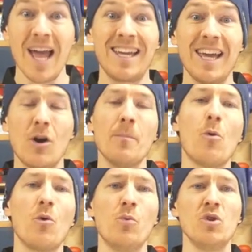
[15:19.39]
Get on
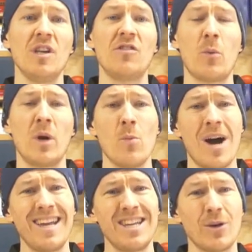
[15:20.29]
board Wood Jigs
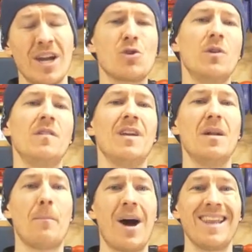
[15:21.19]
21, get your entries in
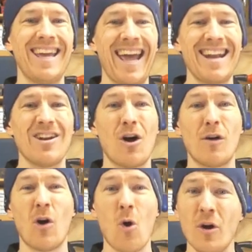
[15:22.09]
by the end
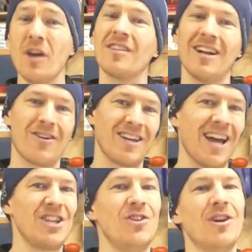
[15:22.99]
of August, and I'll
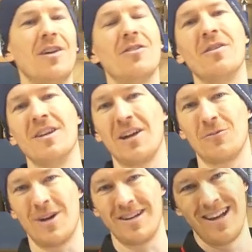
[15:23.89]
catch you guys on the next
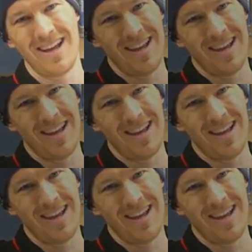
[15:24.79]
one.